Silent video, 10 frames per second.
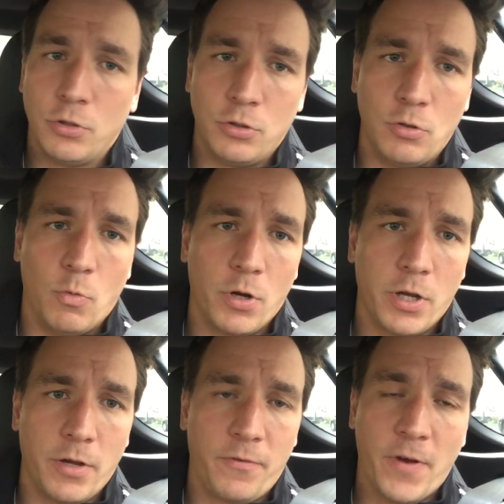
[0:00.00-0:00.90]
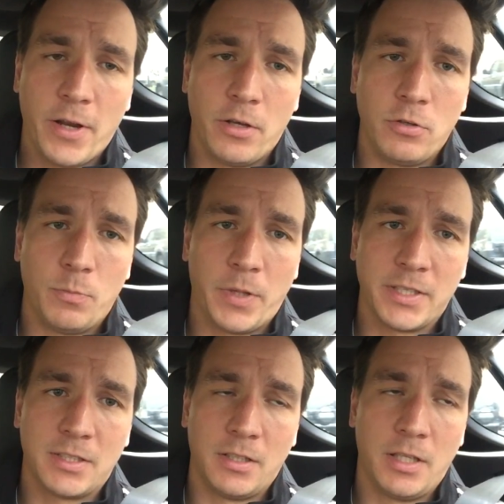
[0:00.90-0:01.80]
you want to find a new
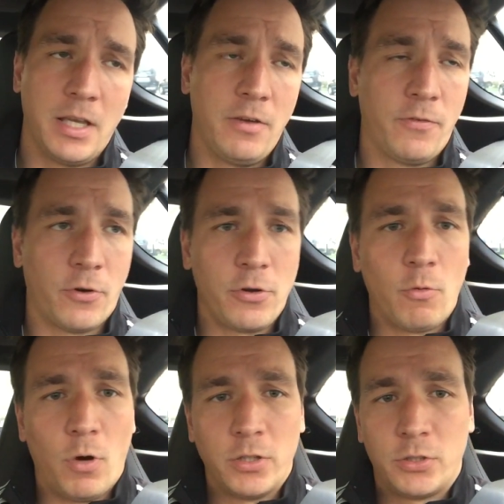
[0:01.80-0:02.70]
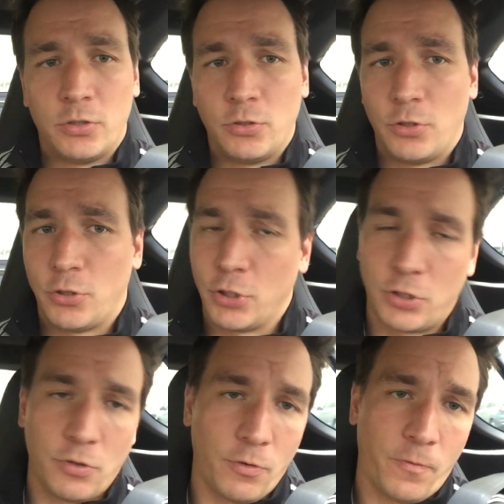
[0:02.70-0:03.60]
place to live, or you're
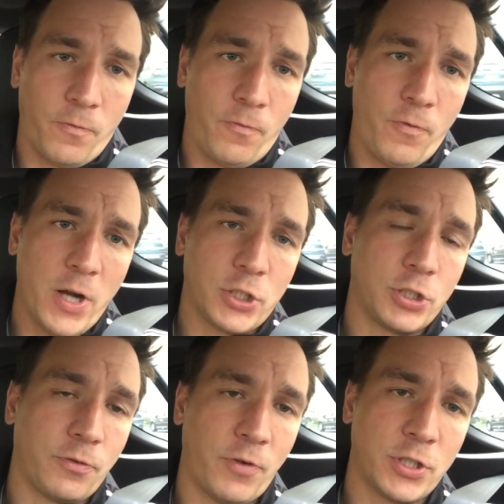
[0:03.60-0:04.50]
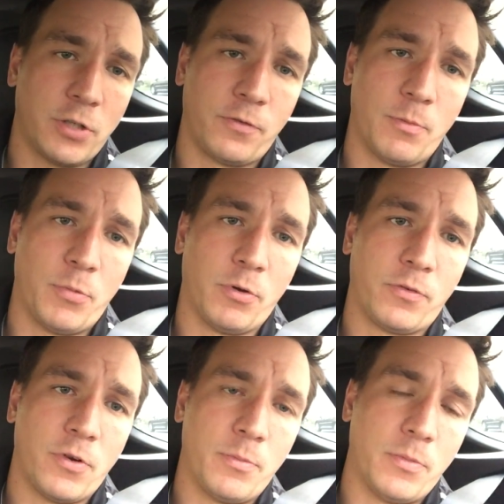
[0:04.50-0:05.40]
fresh off the boat
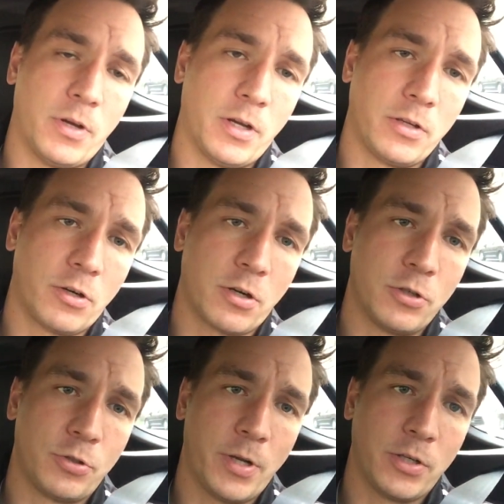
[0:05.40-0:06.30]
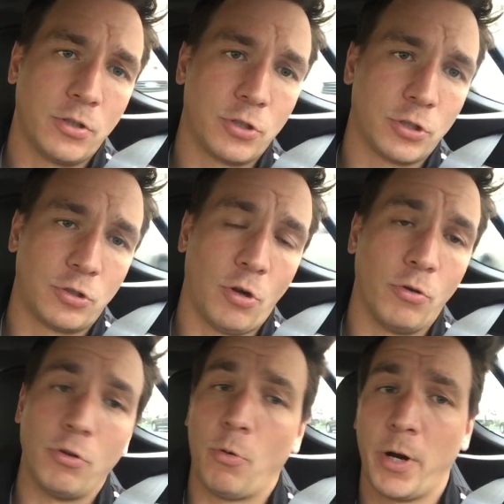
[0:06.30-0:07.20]
from your country and you just
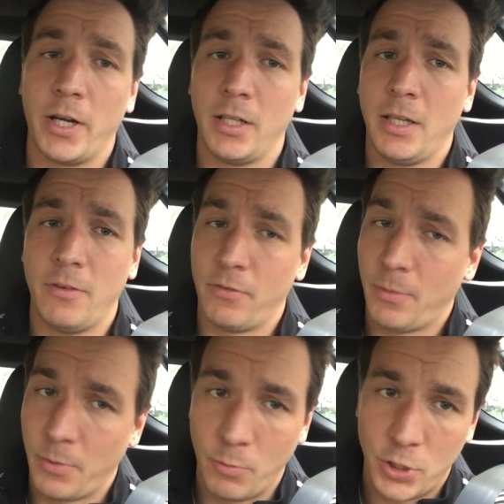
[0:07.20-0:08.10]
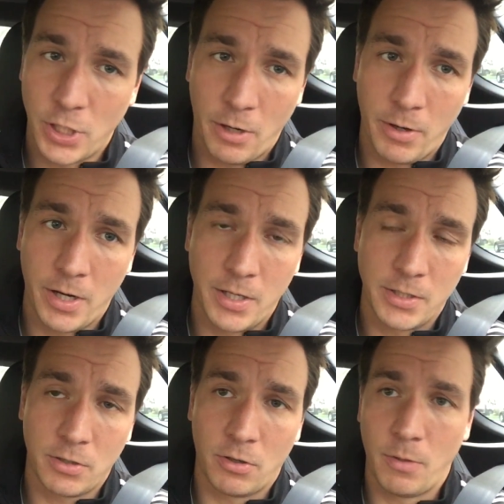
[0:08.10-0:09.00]
don't know where to live. I mean, which
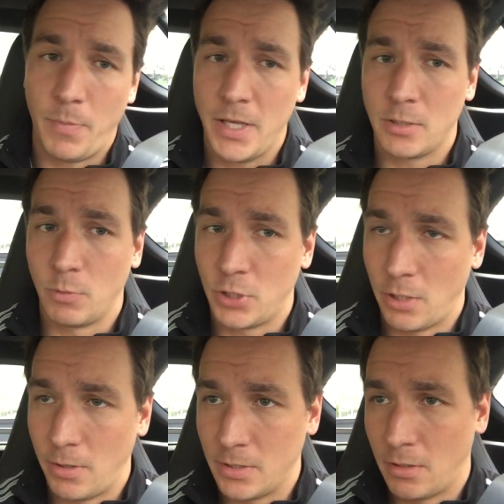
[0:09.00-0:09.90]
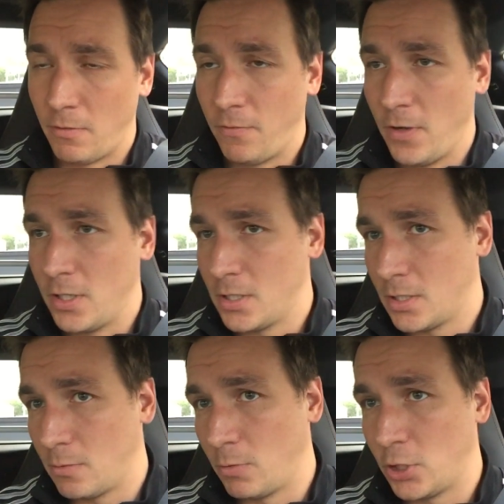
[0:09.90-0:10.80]
areas are the best, which areas are the
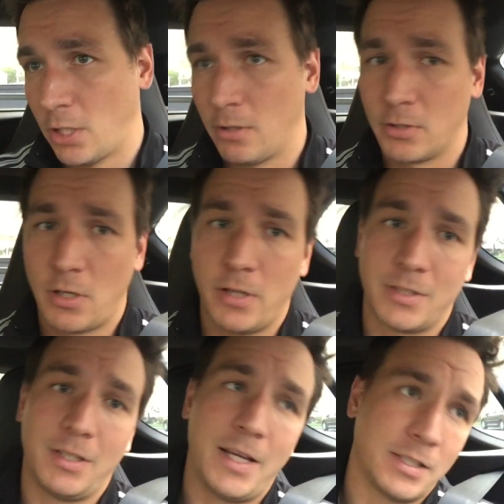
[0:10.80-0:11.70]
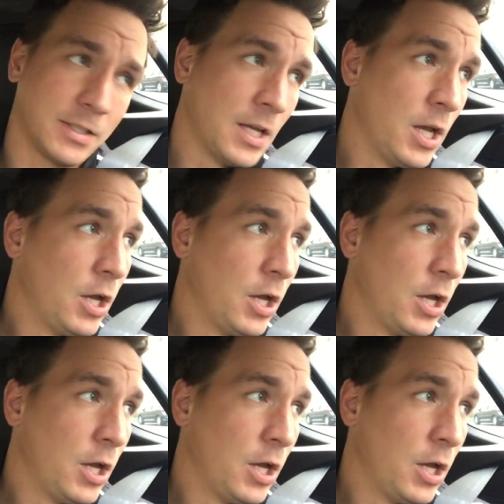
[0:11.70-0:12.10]
funnest, which areas cost less,